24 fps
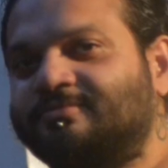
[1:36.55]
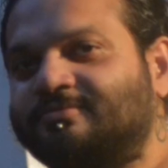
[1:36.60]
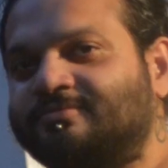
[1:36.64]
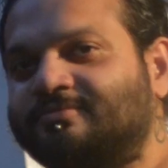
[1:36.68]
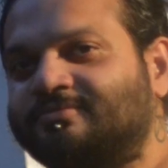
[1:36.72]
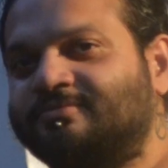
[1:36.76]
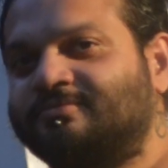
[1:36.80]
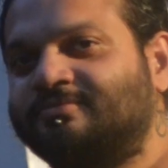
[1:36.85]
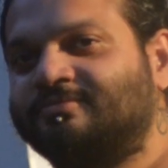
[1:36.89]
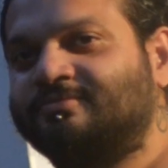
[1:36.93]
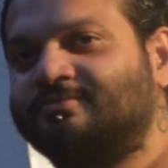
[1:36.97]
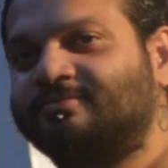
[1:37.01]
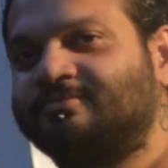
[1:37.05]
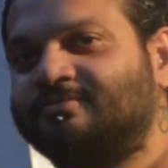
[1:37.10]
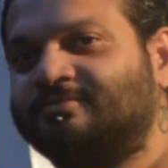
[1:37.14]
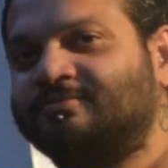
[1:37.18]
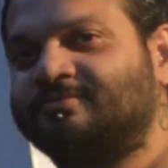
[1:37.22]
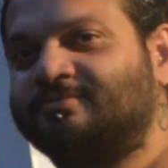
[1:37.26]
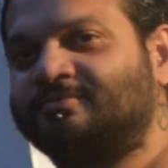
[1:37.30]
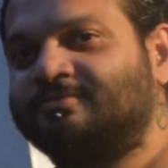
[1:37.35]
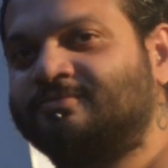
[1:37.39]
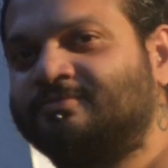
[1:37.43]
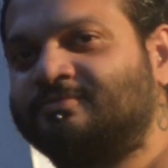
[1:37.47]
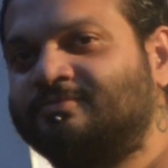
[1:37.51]

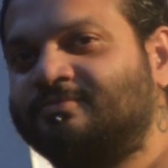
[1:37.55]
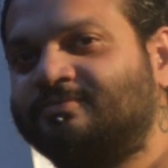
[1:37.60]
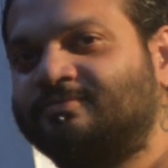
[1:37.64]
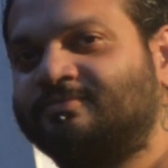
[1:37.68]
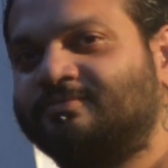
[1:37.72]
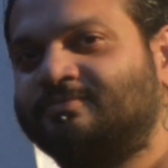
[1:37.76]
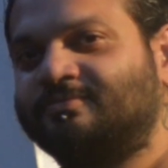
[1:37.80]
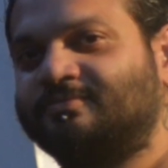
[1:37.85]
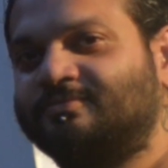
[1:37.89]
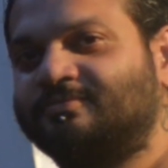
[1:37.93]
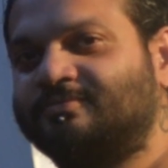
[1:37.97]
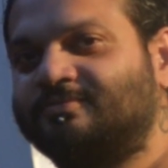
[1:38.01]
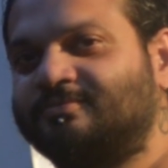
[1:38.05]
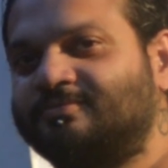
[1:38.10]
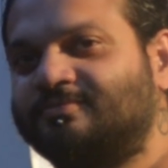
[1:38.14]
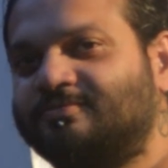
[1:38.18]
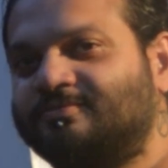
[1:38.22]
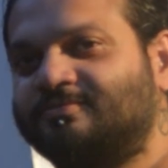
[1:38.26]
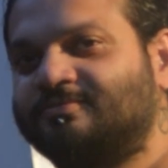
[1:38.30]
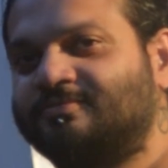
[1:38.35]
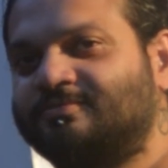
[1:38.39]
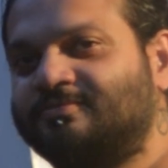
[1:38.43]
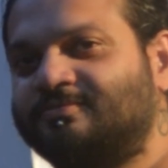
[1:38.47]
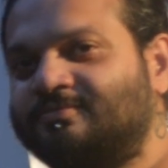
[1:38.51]

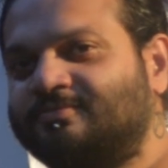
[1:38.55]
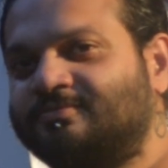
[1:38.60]
No words are spoken by the person on screen.